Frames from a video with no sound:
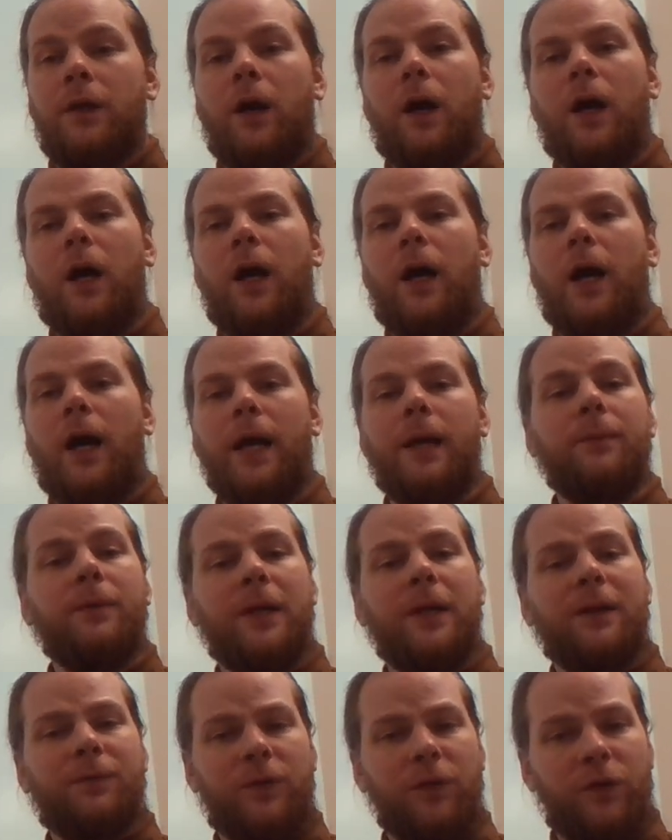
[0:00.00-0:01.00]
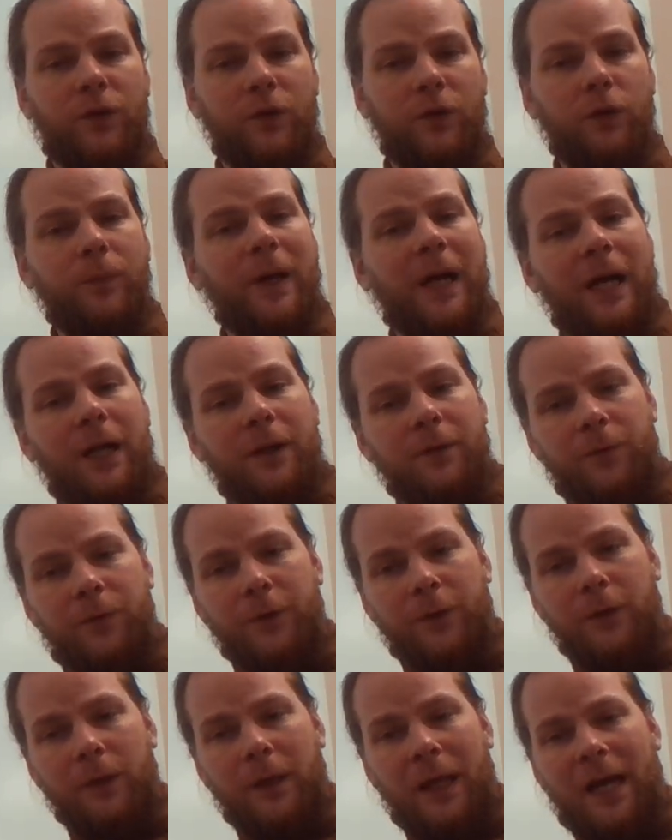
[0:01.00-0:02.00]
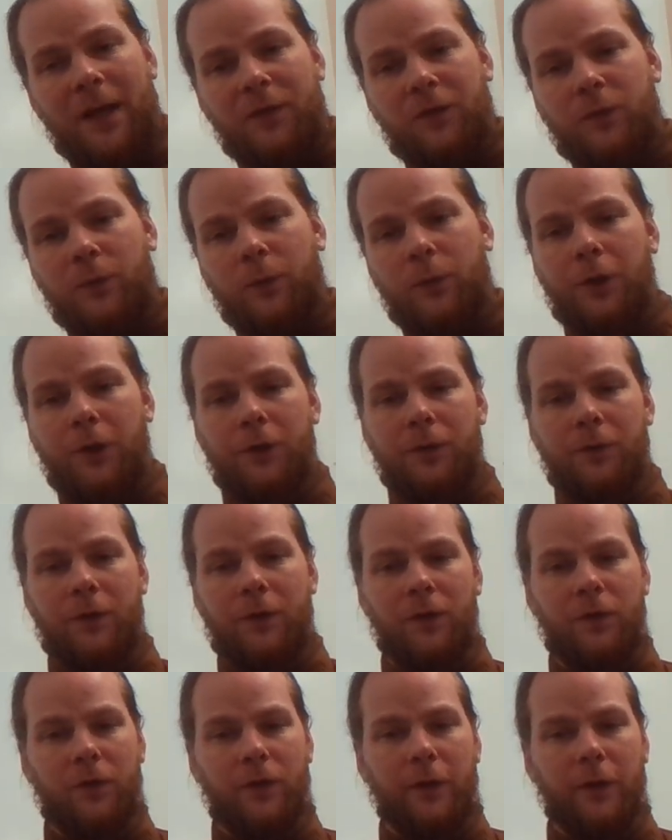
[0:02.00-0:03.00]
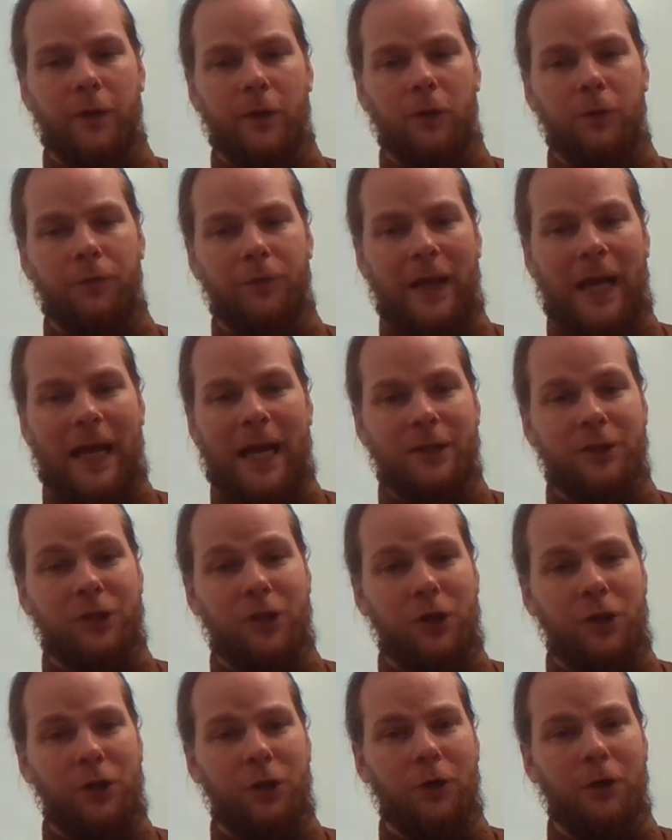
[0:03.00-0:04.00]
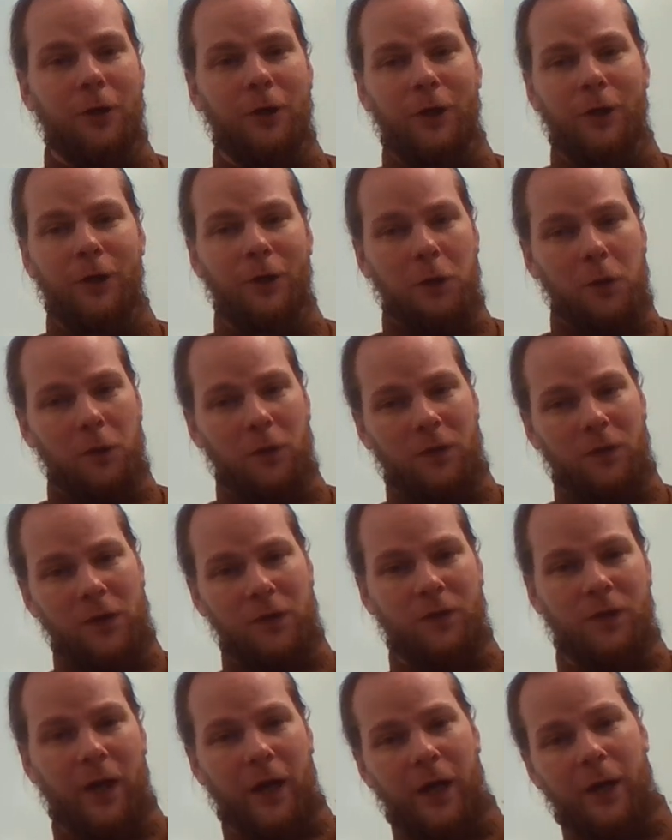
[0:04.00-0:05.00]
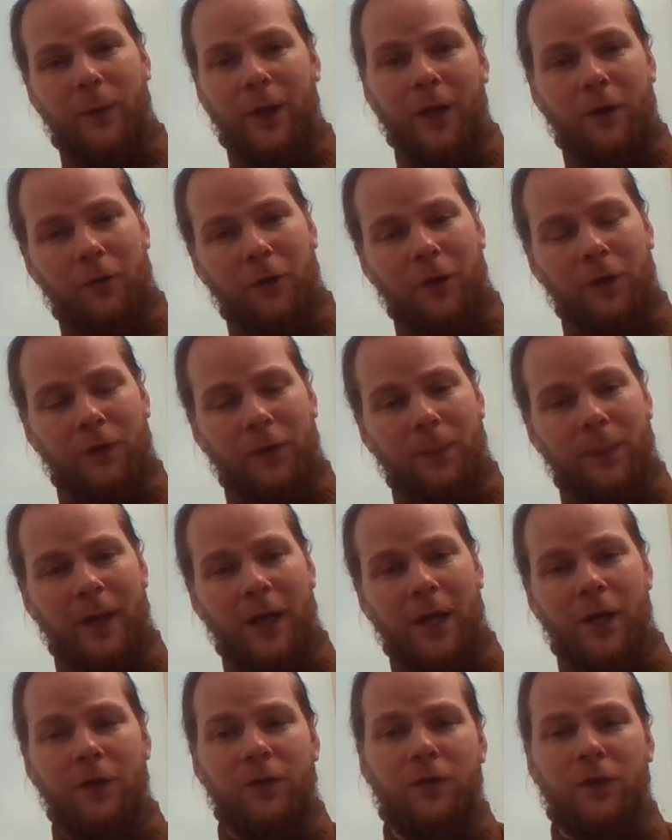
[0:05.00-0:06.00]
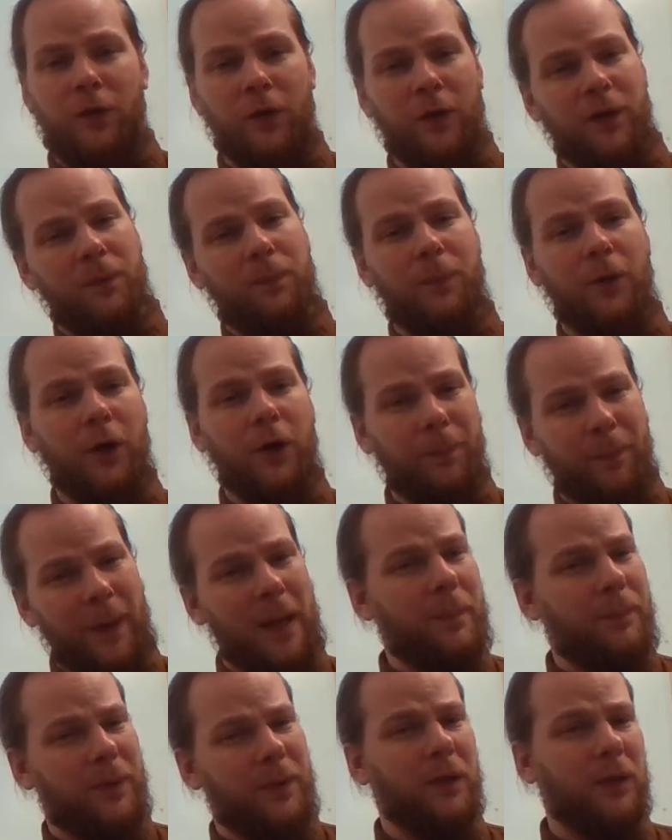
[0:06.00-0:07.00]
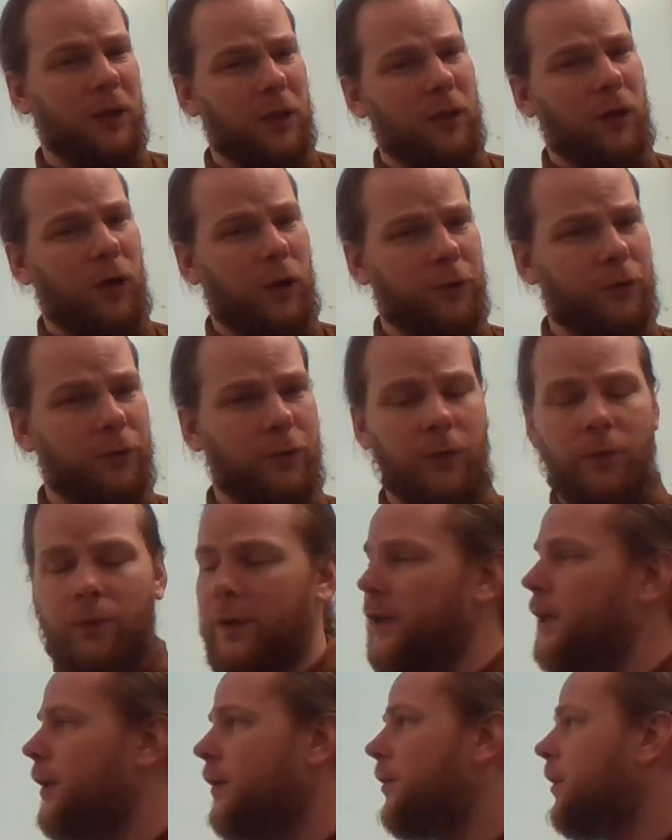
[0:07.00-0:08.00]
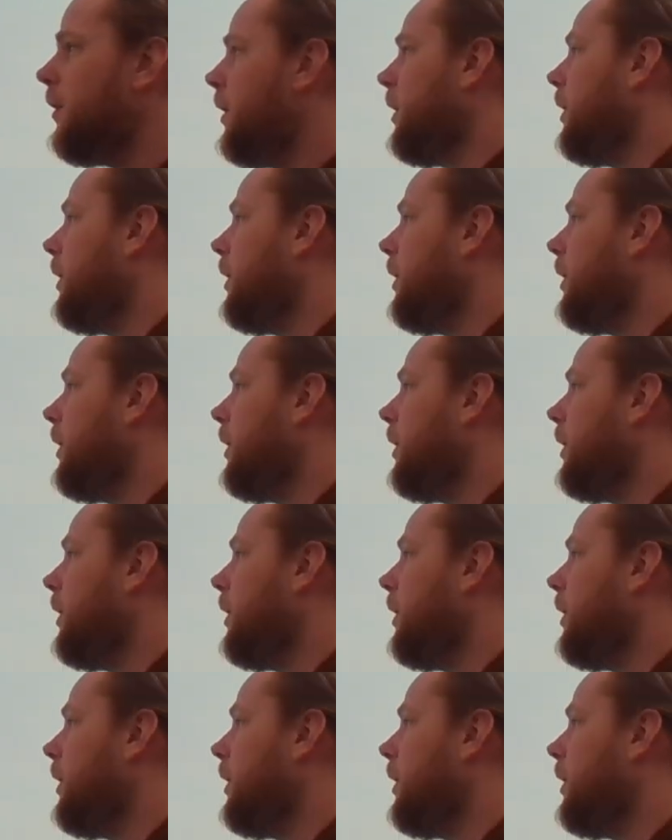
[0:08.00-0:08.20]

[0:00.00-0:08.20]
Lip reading: I am going to have to zoom out for the last one. This little dash here goes the entire way across the page, so that part might be a little harder to read.